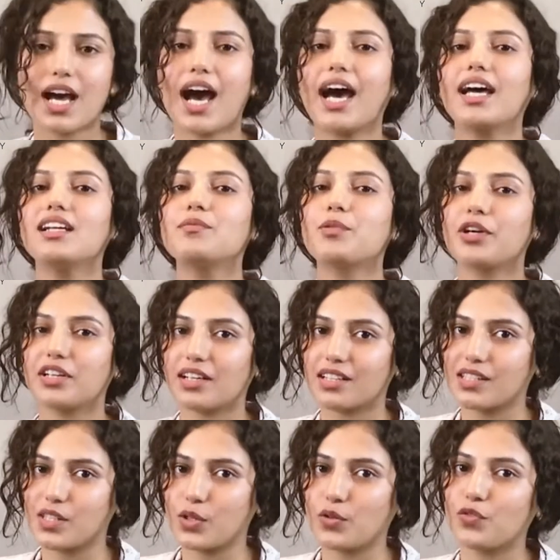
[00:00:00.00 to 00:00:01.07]
and
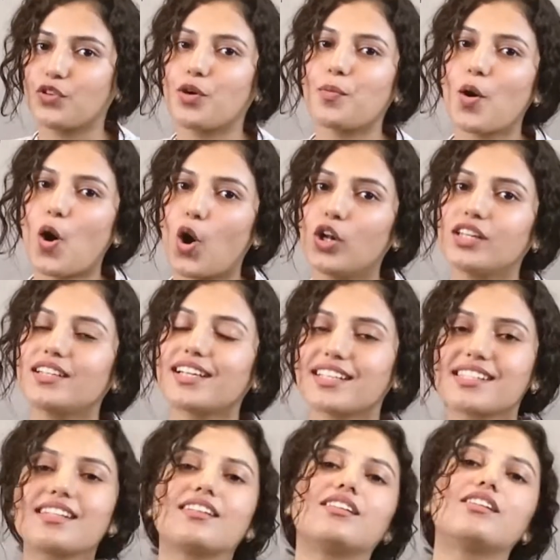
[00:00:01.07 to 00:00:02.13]
protects you from all the
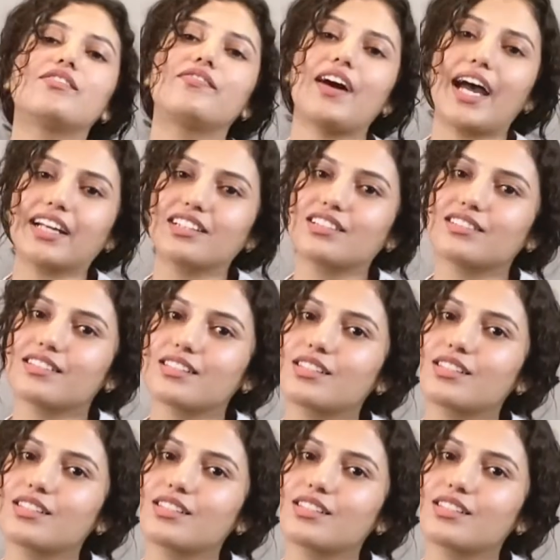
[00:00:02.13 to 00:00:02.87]
external factors